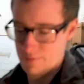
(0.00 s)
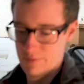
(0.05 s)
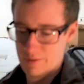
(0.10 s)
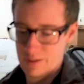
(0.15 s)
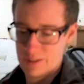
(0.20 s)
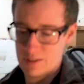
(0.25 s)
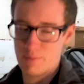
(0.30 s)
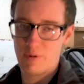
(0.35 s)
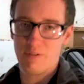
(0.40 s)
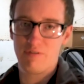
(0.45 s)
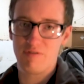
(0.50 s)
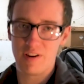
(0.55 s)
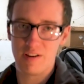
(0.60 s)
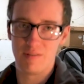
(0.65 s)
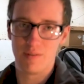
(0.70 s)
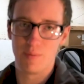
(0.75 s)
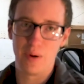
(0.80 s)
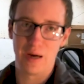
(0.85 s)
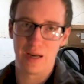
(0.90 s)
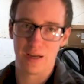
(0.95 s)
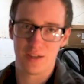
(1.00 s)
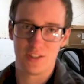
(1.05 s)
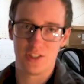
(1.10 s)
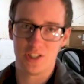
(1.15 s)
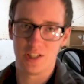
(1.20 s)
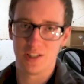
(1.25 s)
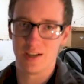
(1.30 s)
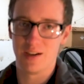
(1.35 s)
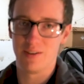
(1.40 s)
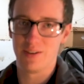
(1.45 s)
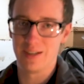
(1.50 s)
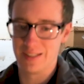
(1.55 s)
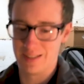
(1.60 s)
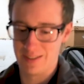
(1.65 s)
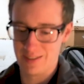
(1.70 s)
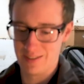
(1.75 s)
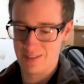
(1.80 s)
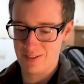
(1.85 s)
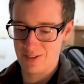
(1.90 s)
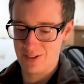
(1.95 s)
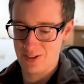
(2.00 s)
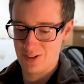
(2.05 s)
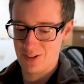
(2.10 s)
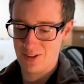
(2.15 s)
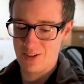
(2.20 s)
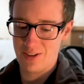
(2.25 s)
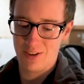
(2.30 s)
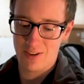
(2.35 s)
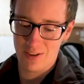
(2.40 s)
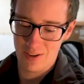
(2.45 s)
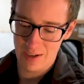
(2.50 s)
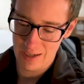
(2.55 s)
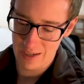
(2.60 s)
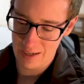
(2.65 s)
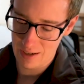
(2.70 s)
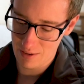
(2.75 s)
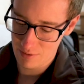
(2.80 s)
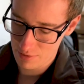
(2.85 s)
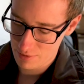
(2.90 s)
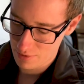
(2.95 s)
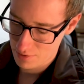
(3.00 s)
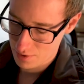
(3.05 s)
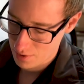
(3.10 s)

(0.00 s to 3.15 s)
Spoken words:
this is my favourite packaging going. I have